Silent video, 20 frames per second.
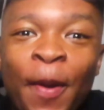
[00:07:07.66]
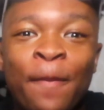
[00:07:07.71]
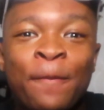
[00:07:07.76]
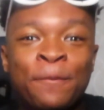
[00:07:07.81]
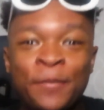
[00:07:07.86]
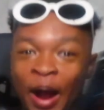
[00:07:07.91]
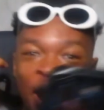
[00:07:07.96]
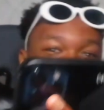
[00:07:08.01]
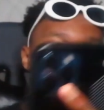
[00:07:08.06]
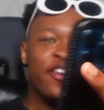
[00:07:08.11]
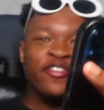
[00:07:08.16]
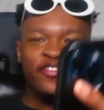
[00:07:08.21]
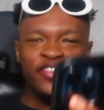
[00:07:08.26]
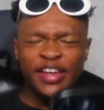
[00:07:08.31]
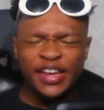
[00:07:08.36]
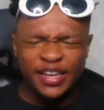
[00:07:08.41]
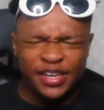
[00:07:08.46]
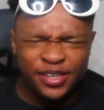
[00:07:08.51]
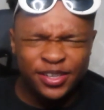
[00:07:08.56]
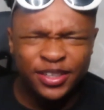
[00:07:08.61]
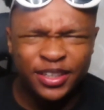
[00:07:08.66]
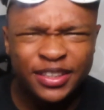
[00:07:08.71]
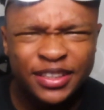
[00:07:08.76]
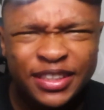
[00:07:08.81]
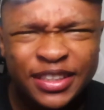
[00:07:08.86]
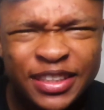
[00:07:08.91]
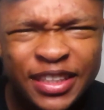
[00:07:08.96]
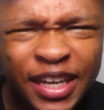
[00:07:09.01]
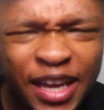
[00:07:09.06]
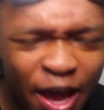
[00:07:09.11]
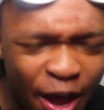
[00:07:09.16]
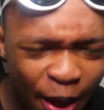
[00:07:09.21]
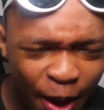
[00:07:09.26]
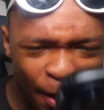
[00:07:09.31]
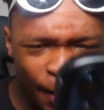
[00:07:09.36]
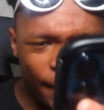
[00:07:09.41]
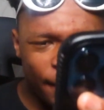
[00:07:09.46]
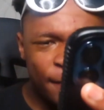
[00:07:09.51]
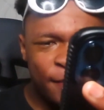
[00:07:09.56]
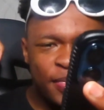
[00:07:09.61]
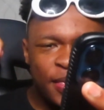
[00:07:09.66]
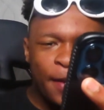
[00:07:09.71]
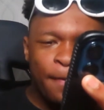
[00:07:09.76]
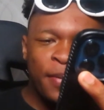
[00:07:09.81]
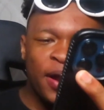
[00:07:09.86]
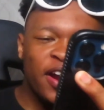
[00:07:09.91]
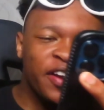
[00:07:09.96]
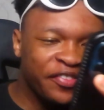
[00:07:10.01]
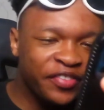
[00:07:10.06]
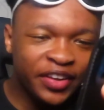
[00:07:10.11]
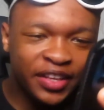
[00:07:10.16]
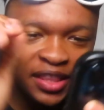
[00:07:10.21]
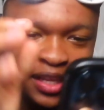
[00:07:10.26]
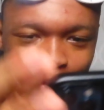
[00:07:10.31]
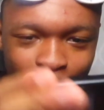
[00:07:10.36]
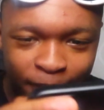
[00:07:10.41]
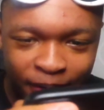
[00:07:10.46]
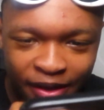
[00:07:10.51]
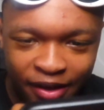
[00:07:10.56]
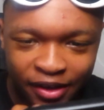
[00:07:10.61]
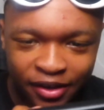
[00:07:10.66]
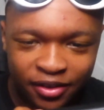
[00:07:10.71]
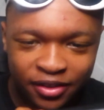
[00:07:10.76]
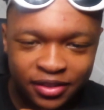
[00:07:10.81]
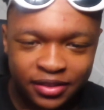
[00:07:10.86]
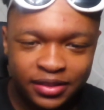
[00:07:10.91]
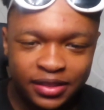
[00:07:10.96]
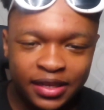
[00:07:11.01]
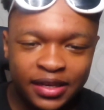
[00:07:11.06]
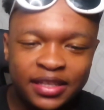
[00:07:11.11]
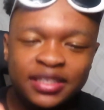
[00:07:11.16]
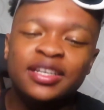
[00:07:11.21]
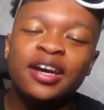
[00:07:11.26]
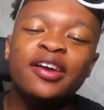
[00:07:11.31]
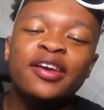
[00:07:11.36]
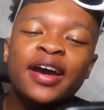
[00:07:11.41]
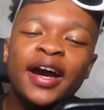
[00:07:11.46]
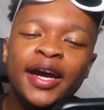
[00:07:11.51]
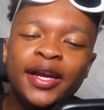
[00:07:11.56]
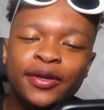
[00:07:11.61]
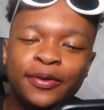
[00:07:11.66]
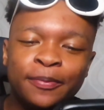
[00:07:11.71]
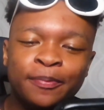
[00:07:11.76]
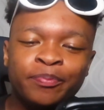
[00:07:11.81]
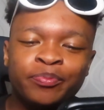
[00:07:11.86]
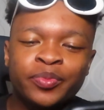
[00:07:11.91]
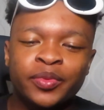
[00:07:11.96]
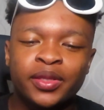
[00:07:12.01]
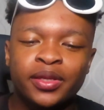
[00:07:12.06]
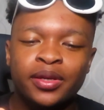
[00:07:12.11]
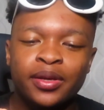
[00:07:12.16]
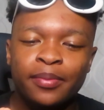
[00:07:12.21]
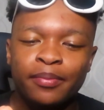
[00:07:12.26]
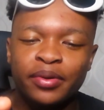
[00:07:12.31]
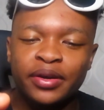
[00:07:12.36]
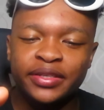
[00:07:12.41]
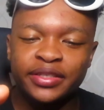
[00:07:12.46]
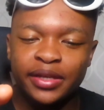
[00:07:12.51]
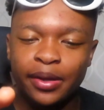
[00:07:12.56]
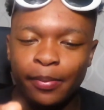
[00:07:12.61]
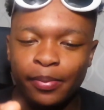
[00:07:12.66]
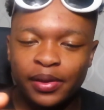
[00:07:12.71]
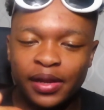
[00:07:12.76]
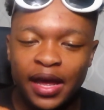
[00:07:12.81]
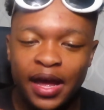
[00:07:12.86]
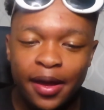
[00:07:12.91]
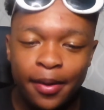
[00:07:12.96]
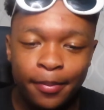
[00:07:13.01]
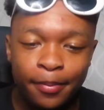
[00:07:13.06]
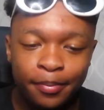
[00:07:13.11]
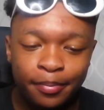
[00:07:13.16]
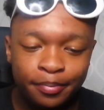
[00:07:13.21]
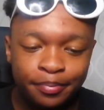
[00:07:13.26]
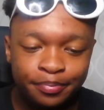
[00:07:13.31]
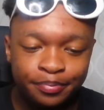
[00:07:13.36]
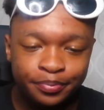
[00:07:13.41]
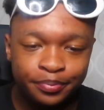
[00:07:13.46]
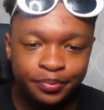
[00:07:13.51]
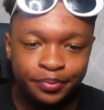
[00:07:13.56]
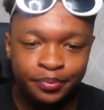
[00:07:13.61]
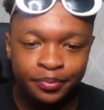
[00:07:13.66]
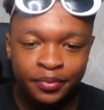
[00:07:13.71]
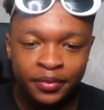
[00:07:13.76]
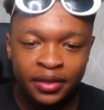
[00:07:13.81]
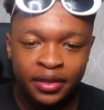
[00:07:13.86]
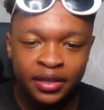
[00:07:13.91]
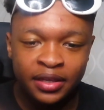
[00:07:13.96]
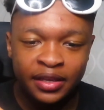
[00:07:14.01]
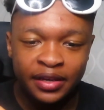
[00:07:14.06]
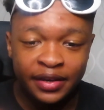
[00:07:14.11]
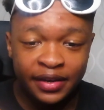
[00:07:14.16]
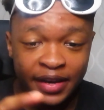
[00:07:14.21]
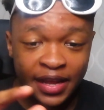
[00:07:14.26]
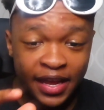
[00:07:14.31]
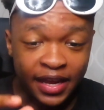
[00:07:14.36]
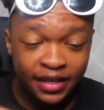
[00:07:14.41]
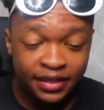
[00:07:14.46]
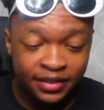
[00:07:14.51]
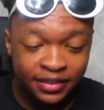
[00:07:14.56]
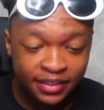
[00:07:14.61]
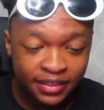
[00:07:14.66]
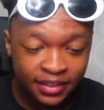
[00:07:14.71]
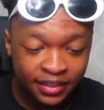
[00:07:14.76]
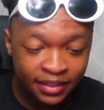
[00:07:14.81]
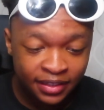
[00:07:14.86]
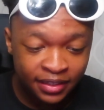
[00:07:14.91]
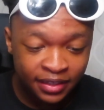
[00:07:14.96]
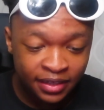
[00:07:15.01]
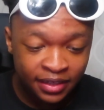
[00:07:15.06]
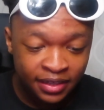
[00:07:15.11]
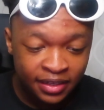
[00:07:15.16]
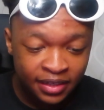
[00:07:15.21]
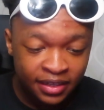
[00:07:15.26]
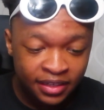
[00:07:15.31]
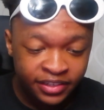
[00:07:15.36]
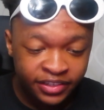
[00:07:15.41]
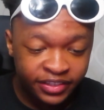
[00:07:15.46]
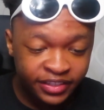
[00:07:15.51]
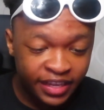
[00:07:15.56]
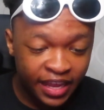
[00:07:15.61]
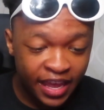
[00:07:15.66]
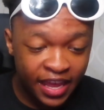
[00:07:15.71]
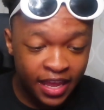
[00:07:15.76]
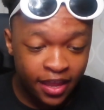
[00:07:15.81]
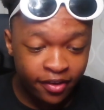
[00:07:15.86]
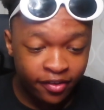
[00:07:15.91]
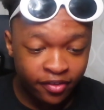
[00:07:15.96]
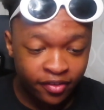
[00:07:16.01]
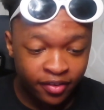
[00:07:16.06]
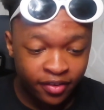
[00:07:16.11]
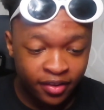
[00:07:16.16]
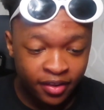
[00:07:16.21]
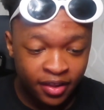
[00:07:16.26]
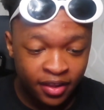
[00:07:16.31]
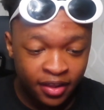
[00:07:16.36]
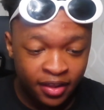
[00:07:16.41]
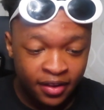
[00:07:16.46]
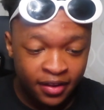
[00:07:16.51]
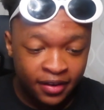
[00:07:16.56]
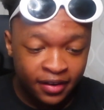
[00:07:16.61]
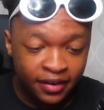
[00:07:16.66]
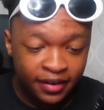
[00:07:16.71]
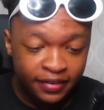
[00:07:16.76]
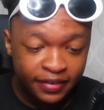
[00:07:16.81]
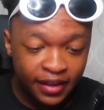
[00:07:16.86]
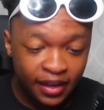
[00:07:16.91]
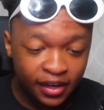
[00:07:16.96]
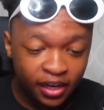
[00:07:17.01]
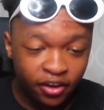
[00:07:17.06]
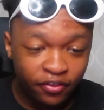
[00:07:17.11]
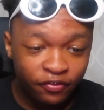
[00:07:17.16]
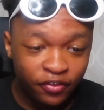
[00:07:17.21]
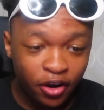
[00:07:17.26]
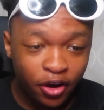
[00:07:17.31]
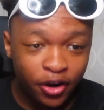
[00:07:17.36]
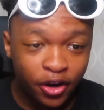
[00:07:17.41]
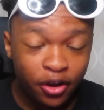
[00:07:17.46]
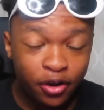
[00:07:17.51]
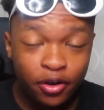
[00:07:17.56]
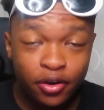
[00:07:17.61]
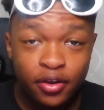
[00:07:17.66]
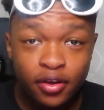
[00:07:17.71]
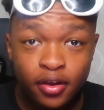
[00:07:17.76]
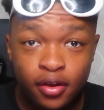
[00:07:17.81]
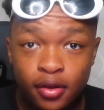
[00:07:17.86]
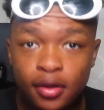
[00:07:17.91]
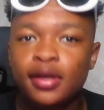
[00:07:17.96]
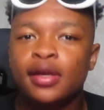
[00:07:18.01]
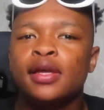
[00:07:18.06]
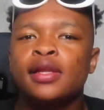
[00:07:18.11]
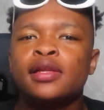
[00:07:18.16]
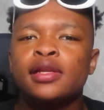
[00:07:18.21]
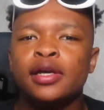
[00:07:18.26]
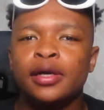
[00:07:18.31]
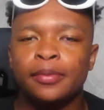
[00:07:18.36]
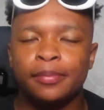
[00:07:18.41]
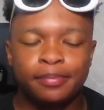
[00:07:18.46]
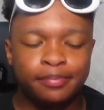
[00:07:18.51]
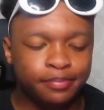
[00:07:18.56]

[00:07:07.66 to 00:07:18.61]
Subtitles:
Perfect, you know what I'm saying? Perfect thumbnail, you know what I'm saying? This is all you gotta do. Press apply, next, save, download photo, and look.